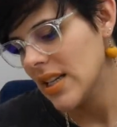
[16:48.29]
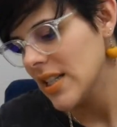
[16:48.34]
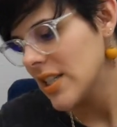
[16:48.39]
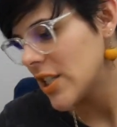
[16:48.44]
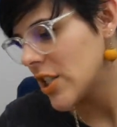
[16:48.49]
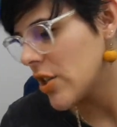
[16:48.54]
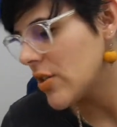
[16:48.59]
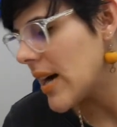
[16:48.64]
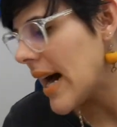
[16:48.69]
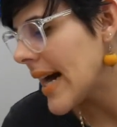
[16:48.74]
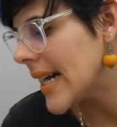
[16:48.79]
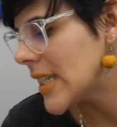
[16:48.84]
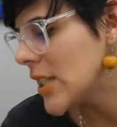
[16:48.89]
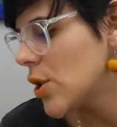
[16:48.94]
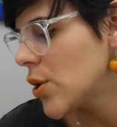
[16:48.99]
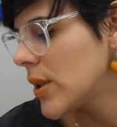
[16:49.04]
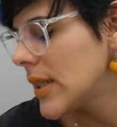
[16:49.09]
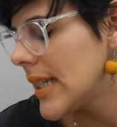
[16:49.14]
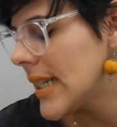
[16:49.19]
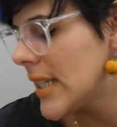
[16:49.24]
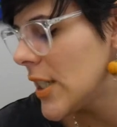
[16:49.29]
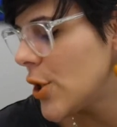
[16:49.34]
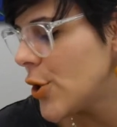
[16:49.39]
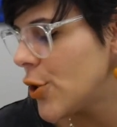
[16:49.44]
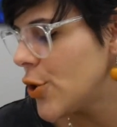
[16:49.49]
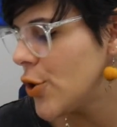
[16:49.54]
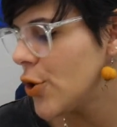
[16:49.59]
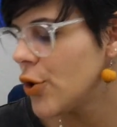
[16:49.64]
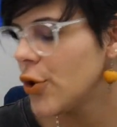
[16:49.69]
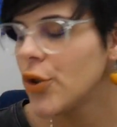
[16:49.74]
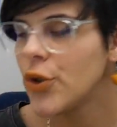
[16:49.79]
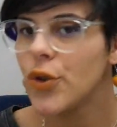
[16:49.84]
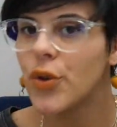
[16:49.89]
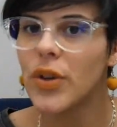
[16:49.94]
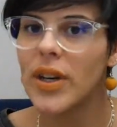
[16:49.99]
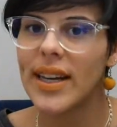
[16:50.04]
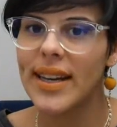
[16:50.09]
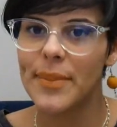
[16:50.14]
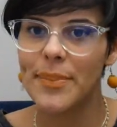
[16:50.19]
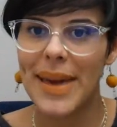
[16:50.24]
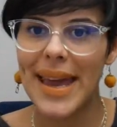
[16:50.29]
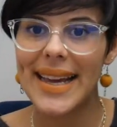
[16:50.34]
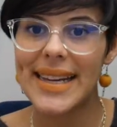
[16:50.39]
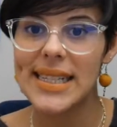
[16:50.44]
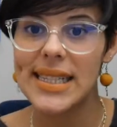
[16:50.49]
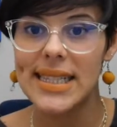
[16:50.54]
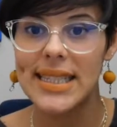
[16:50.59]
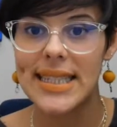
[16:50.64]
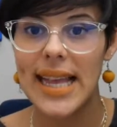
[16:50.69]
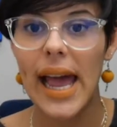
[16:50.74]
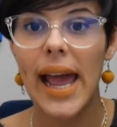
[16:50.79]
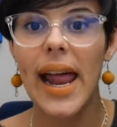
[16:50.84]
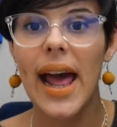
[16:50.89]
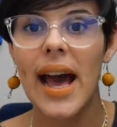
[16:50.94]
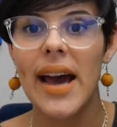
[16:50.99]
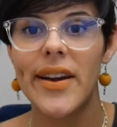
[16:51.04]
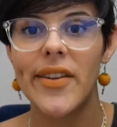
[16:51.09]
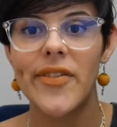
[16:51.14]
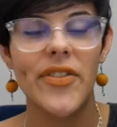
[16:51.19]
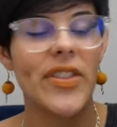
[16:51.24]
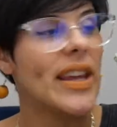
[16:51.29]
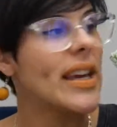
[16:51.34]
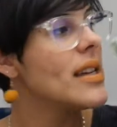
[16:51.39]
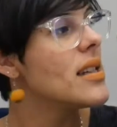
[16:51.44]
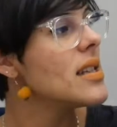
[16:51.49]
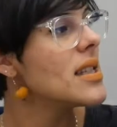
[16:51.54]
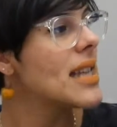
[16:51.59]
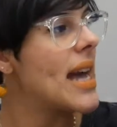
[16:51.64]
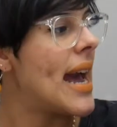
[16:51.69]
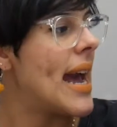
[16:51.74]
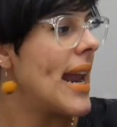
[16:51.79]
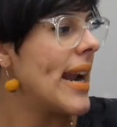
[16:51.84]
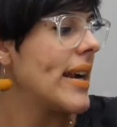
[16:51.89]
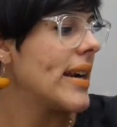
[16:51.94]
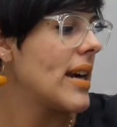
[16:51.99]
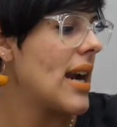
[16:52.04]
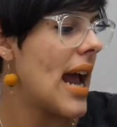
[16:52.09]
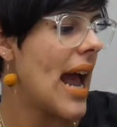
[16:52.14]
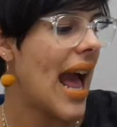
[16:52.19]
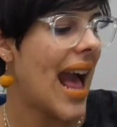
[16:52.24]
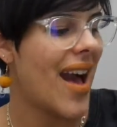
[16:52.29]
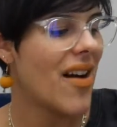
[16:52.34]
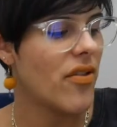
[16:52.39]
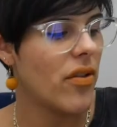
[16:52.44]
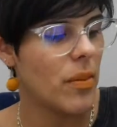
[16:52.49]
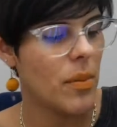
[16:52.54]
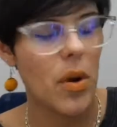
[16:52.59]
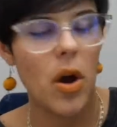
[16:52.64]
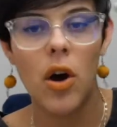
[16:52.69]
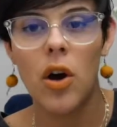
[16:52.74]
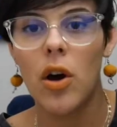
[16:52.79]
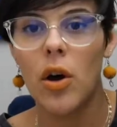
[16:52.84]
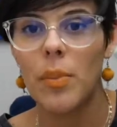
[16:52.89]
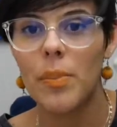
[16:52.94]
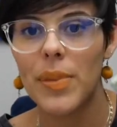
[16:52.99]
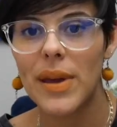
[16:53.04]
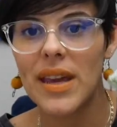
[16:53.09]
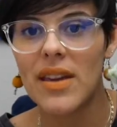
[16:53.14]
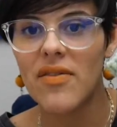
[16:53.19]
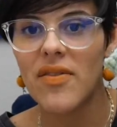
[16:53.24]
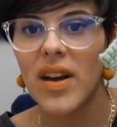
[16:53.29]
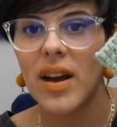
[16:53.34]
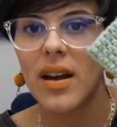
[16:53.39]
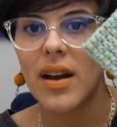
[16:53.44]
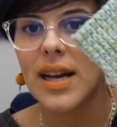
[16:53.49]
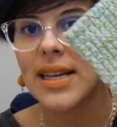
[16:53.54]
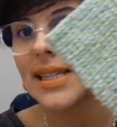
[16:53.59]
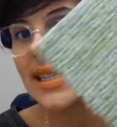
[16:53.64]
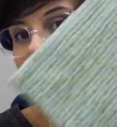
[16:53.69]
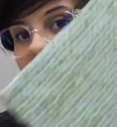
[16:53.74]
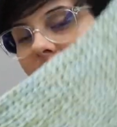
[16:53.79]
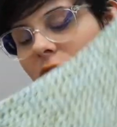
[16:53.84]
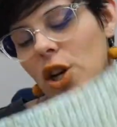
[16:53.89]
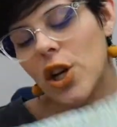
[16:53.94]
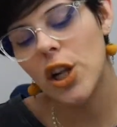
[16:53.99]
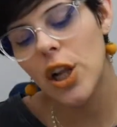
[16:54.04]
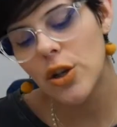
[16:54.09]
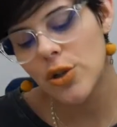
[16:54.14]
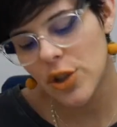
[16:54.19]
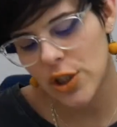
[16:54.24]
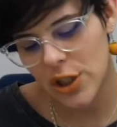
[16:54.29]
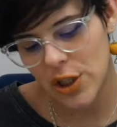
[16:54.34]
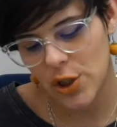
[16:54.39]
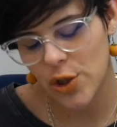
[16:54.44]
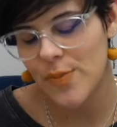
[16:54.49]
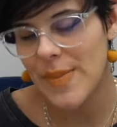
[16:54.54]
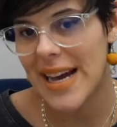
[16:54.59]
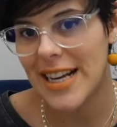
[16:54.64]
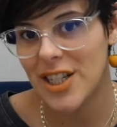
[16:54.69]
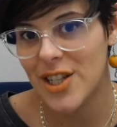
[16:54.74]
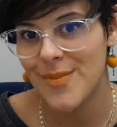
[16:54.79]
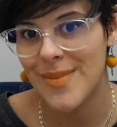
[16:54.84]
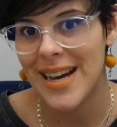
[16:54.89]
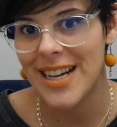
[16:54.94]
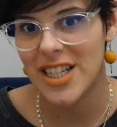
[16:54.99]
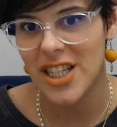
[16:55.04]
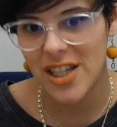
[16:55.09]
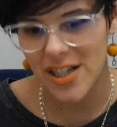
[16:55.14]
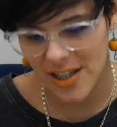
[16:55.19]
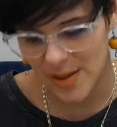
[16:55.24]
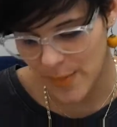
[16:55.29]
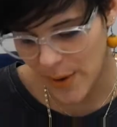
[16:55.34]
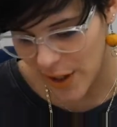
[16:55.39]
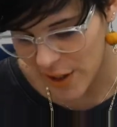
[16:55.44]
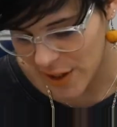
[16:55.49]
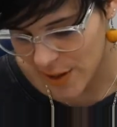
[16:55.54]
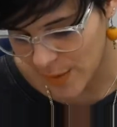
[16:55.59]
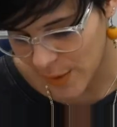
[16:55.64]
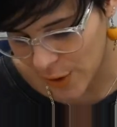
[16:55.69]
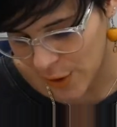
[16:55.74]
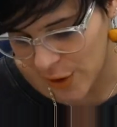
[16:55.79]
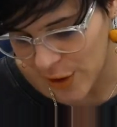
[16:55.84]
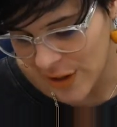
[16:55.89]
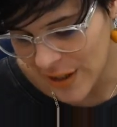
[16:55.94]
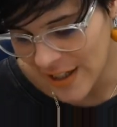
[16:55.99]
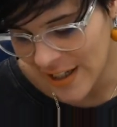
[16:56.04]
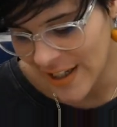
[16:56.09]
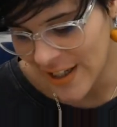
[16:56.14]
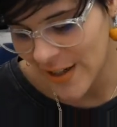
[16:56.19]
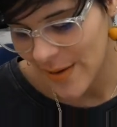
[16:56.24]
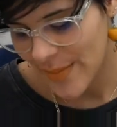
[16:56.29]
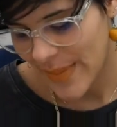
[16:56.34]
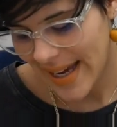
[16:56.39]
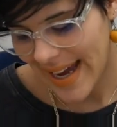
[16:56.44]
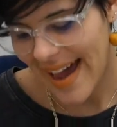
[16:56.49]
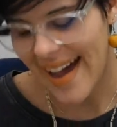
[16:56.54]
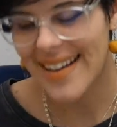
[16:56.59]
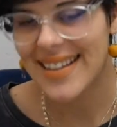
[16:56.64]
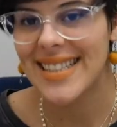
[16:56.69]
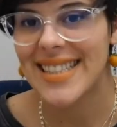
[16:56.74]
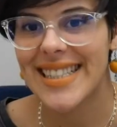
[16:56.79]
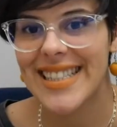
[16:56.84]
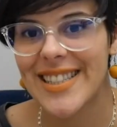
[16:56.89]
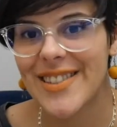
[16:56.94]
So I tried to make a set out of these and have them all be as close to matchy-matchy as possible, because